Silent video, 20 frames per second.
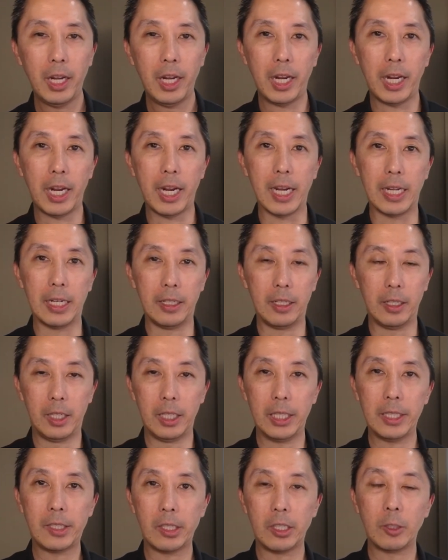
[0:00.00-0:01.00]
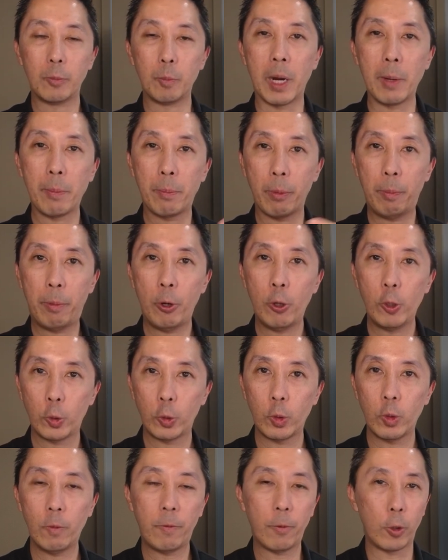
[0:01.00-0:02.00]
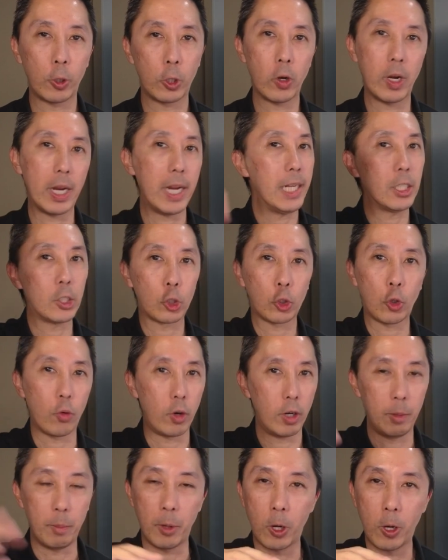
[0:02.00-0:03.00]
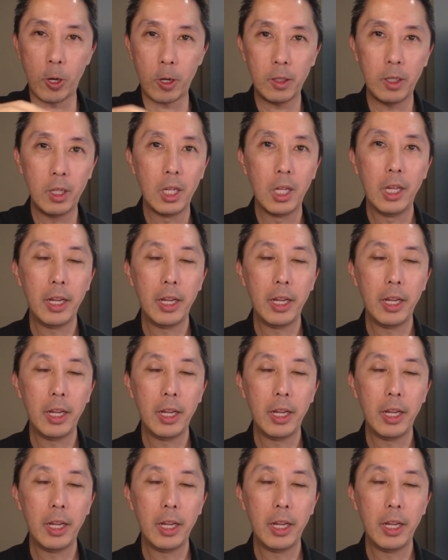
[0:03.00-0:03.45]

and this is my proposal for your 8-story mall,